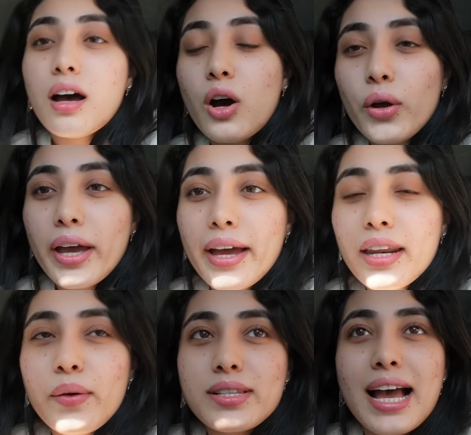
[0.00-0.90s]
Okay,
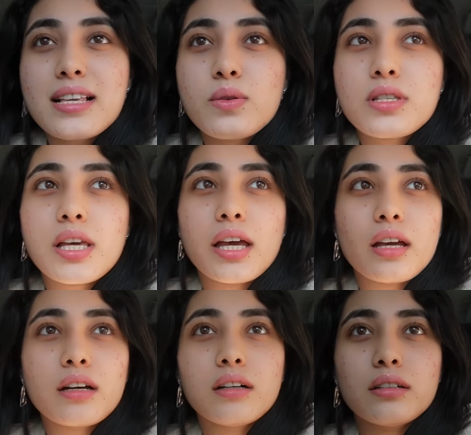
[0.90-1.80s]
anyways, as I was
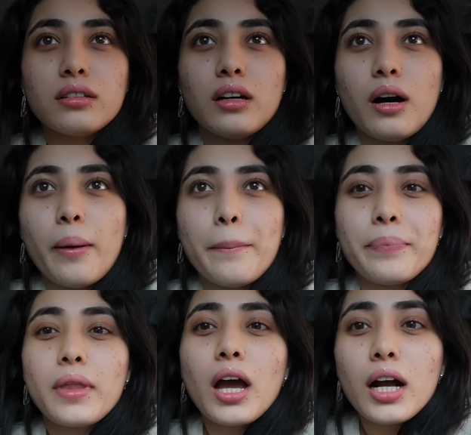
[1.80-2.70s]
saying,
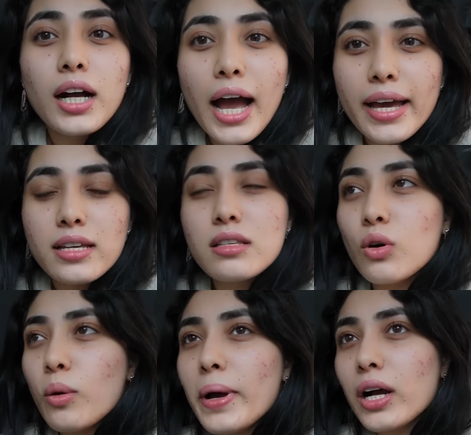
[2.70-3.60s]
guys,
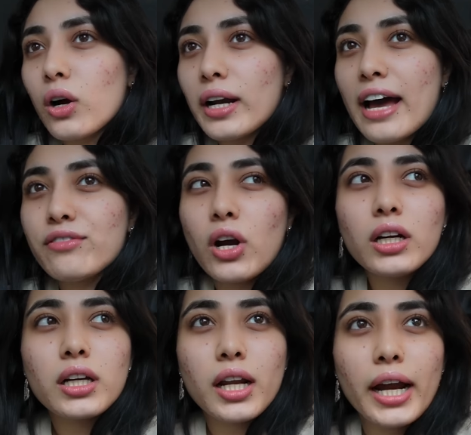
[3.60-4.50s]
oh my god, I've
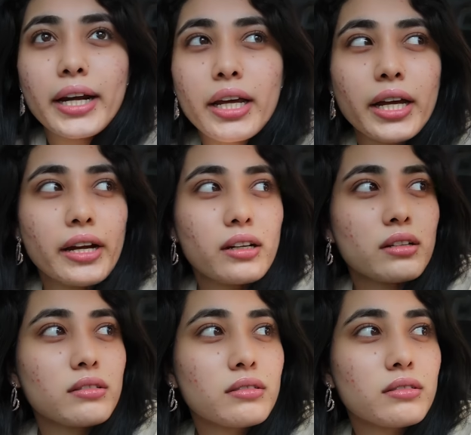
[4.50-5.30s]
not cried yet.